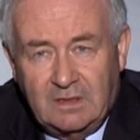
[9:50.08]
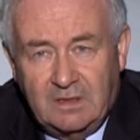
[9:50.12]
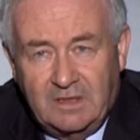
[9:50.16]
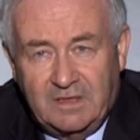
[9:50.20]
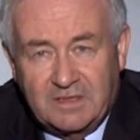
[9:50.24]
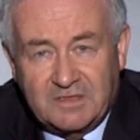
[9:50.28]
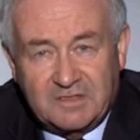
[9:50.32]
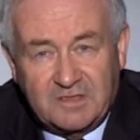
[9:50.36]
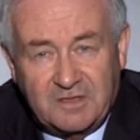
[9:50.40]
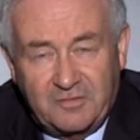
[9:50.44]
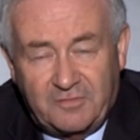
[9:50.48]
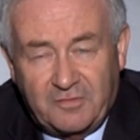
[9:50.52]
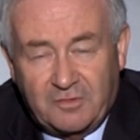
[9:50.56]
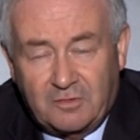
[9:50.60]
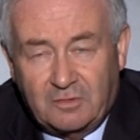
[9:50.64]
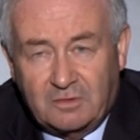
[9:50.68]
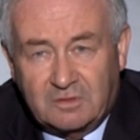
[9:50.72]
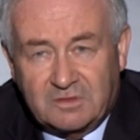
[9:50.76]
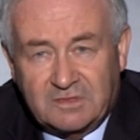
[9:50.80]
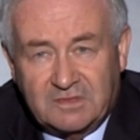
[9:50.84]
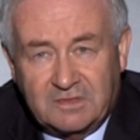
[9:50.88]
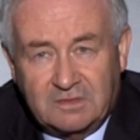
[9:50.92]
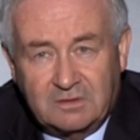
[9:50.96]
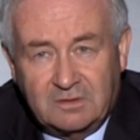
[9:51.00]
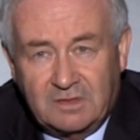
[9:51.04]
It's
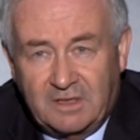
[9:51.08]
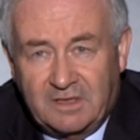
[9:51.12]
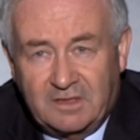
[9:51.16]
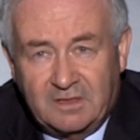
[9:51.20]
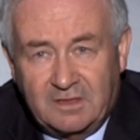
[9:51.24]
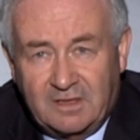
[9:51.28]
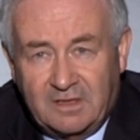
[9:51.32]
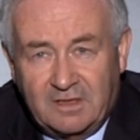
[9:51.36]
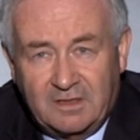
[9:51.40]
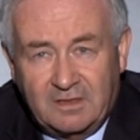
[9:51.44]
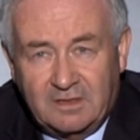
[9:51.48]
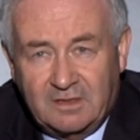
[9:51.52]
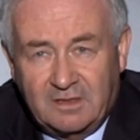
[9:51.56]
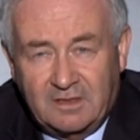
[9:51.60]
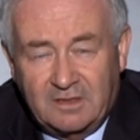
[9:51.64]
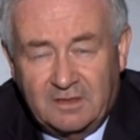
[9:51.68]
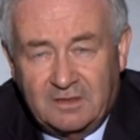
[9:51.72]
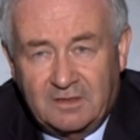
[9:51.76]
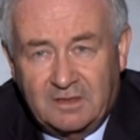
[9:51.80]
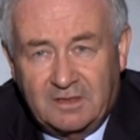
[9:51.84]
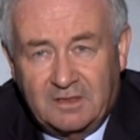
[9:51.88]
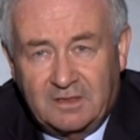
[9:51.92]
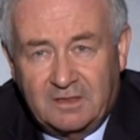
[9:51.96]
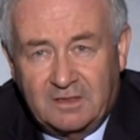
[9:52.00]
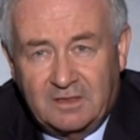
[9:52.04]
difficult in
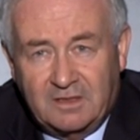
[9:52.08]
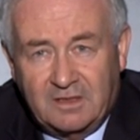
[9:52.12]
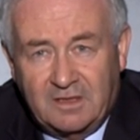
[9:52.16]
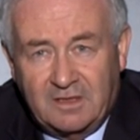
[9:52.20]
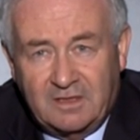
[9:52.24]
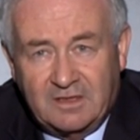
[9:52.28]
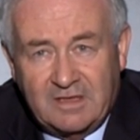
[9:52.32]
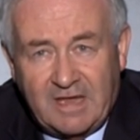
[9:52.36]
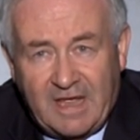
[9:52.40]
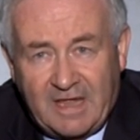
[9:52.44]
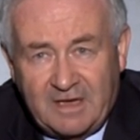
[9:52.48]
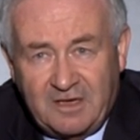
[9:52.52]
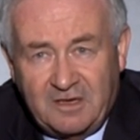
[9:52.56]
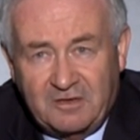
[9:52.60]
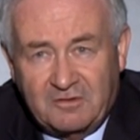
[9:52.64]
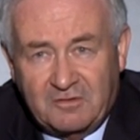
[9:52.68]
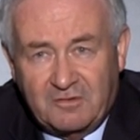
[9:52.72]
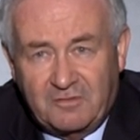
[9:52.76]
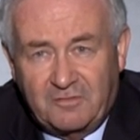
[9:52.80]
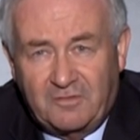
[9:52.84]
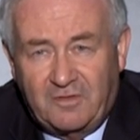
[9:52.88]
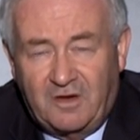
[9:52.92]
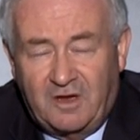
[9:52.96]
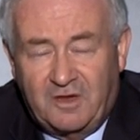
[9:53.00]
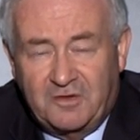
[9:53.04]
any
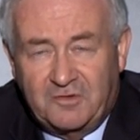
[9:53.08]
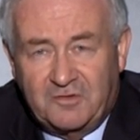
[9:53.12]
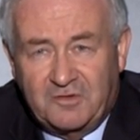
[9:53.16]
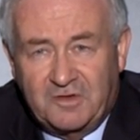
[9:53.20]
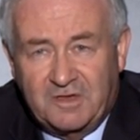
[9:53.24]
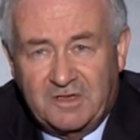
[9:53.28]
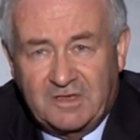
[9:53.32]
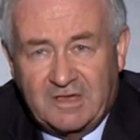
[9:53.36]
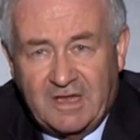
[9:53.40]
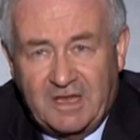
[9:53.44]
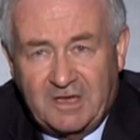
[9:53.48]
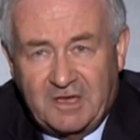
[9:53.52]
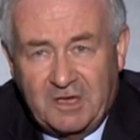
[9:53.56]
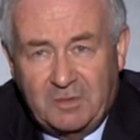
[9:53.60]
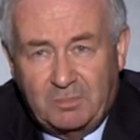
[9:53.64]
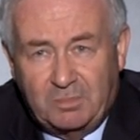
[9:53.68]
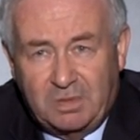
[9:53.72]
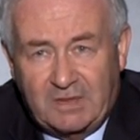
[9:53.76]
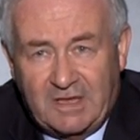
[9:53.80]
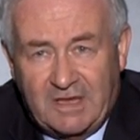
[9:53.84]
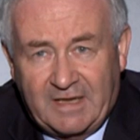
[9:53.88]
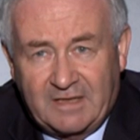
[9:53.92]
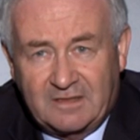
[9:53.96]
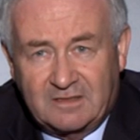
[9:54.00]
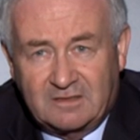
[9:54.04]
refinery, in any
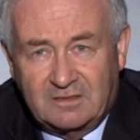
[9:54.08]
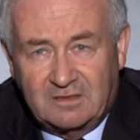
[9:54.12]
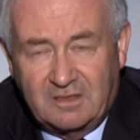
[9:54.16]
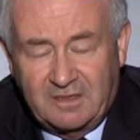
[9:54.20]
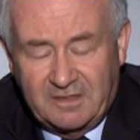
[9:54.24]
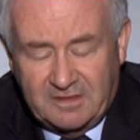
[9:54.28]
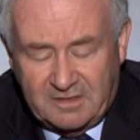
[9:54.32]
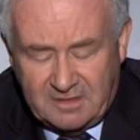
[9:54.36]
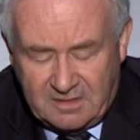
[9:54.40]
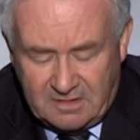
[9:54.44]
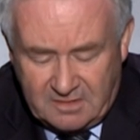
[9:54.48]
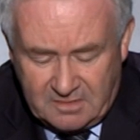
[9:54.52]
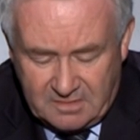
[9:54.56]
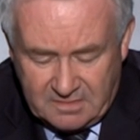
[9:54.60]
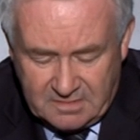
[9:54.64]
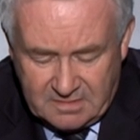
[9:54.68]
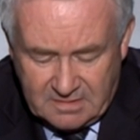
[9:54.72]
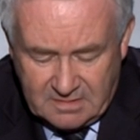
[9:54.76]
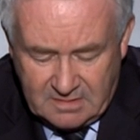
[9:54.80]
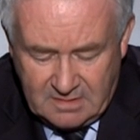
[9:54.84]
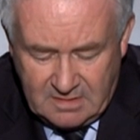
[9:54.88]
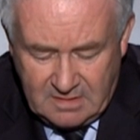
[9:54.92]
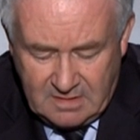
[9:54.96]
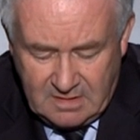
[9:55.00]
plant like ours.